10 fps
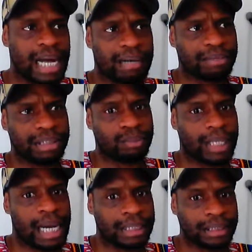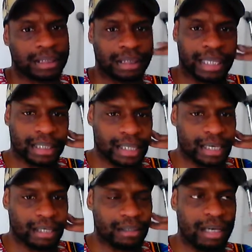obviously when consciousness kicked
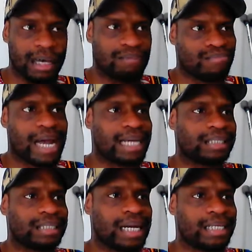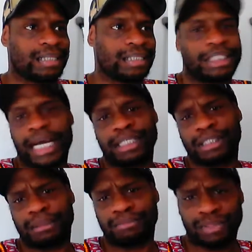in, I decided to
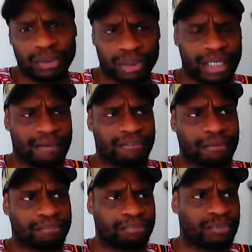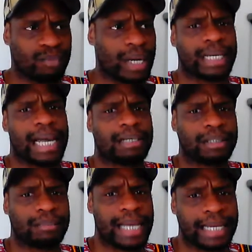change them, you know, saying from white
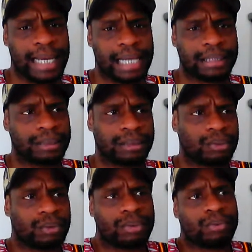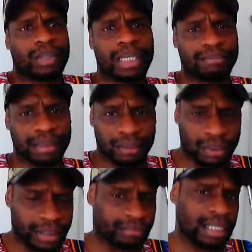characters to black characters or whatever,
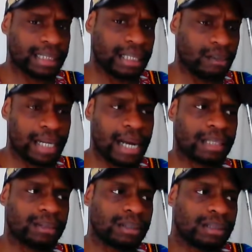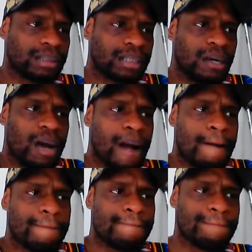or even Latino characters.
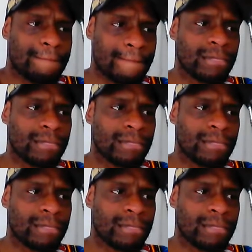So,